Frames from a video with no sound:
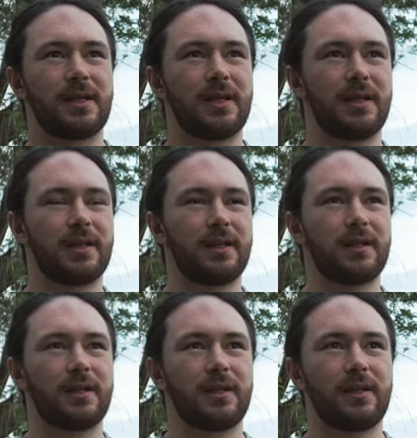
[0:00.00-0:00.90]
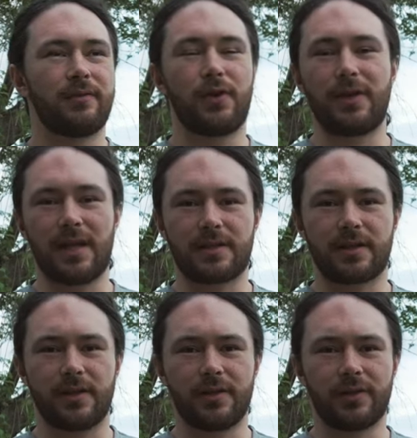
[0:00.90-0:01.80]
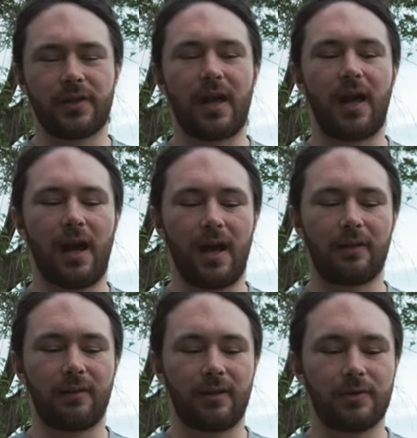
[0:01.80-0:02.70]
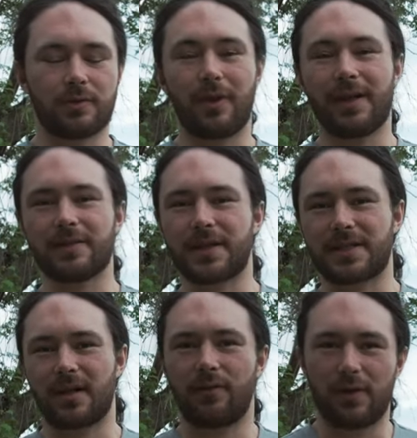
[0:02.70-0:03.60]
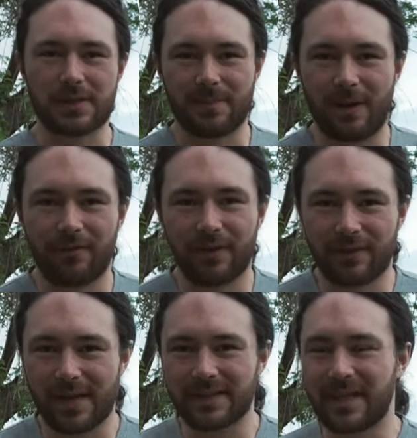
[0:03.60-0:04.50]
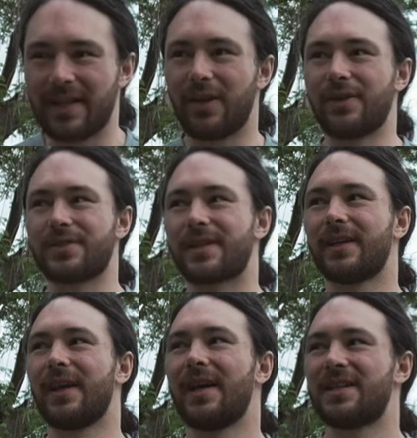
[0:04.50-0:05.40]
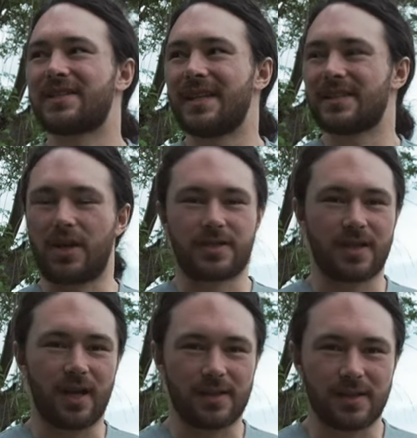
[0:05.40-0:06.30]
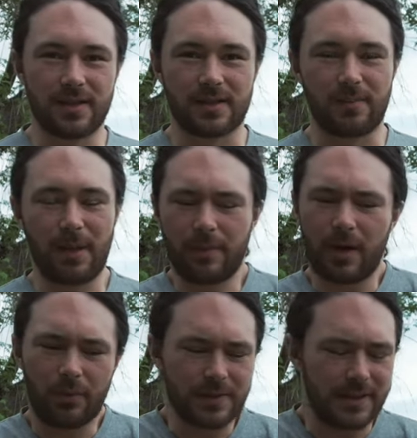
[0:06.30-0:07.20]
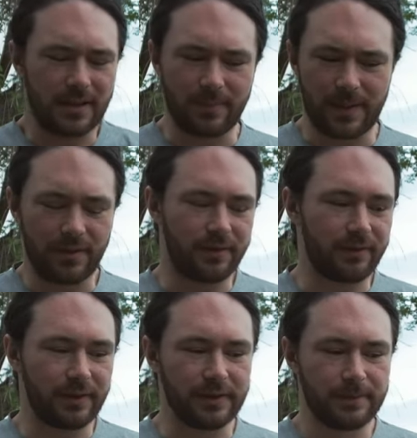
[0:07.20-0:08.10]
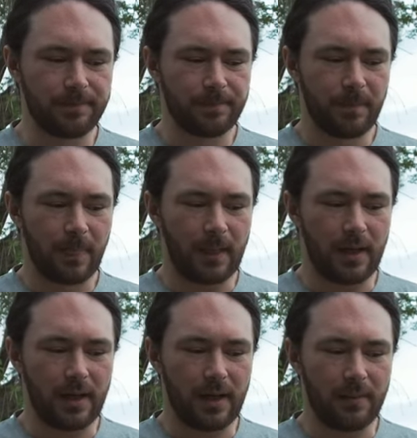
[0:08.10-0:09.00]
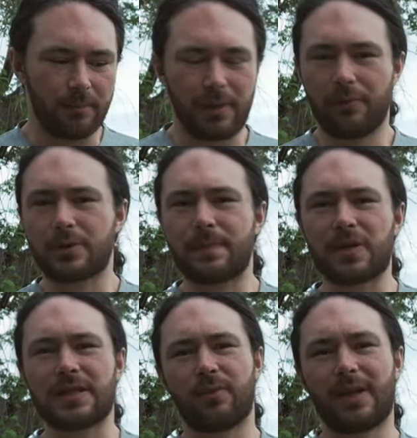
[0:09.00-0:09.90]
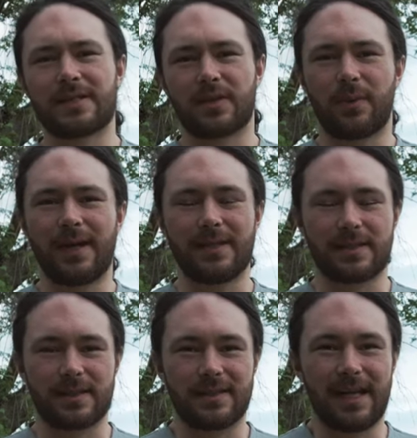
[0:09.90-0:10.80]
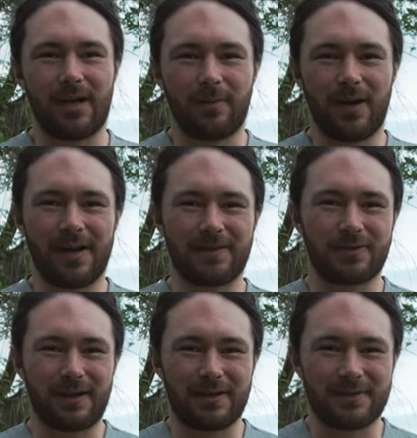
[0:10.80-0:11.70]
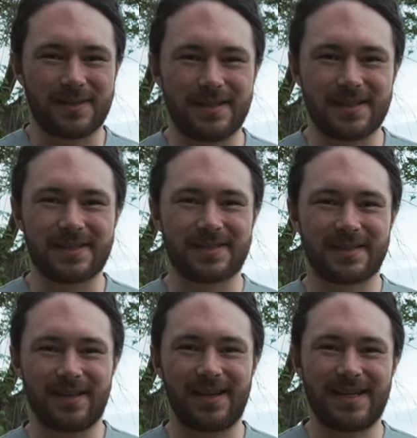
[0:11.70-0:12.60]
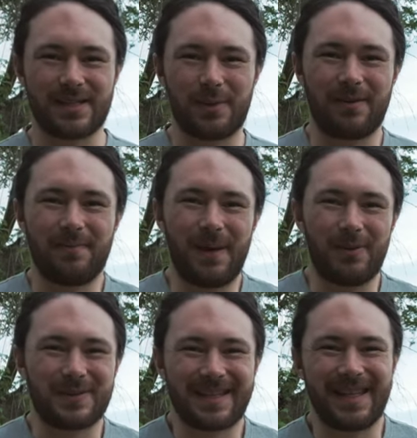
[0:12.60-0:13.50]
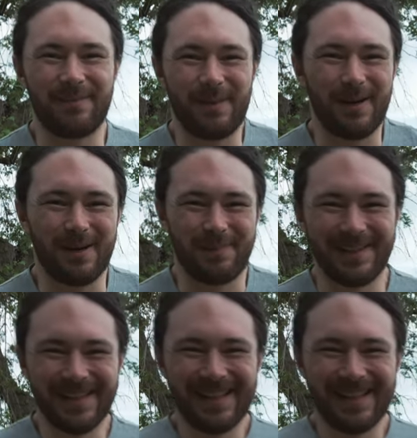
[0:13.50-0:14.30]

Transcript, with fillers: uh, a few days ago and it was quite interesting I've lost about 15 kilos since I started so maybe I was a little bit over um, but it was mostly winter weight. Now my trousers, I need to wear a belt to keep them up.